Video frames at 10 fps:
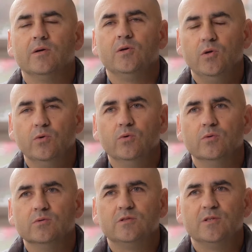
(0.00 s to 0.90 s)

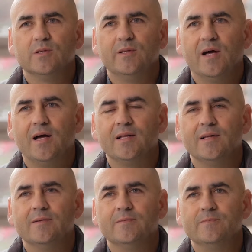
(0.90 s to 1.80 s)
you should not
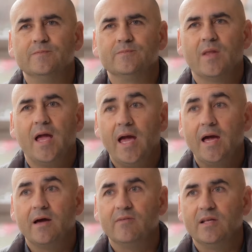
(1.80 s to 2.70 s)

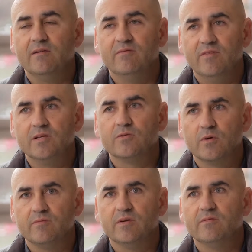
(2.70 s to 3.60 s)
have an
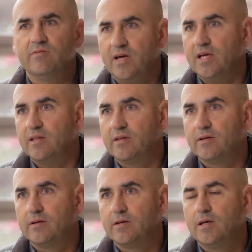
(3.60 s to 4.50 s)
event-driven faith.
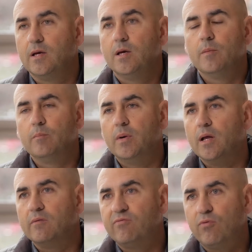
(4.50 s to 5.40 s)
But
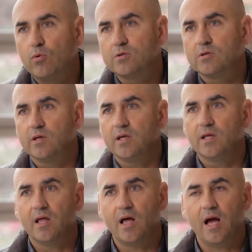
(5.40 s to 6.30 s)

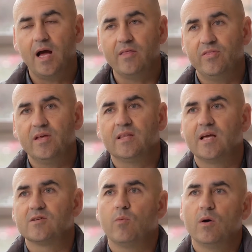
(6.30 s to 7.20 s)
unfortunately, I think
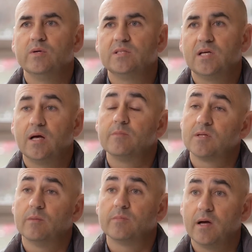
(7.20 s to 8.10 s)
that's what we set up
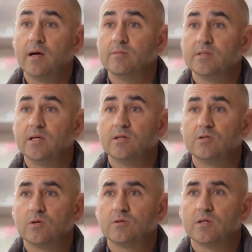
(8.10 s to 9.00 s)
sometimes in the
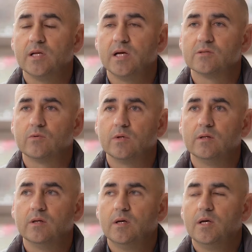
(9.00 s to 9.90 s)
Church of the Nazarene.
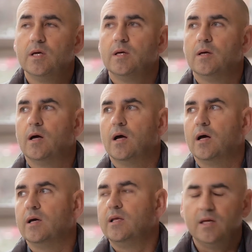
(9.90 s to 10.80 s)

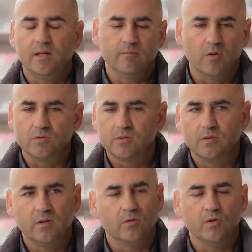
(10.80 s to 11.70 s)
In most,
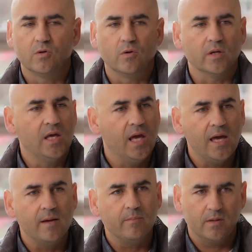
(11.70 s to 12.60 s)
you go to
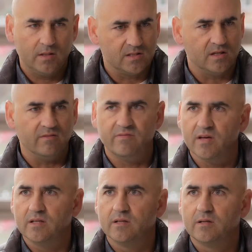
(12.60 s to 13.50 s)
camp, it's an
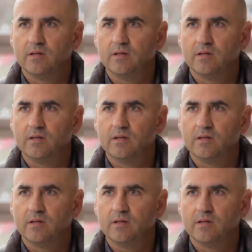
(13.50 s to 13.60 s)
event.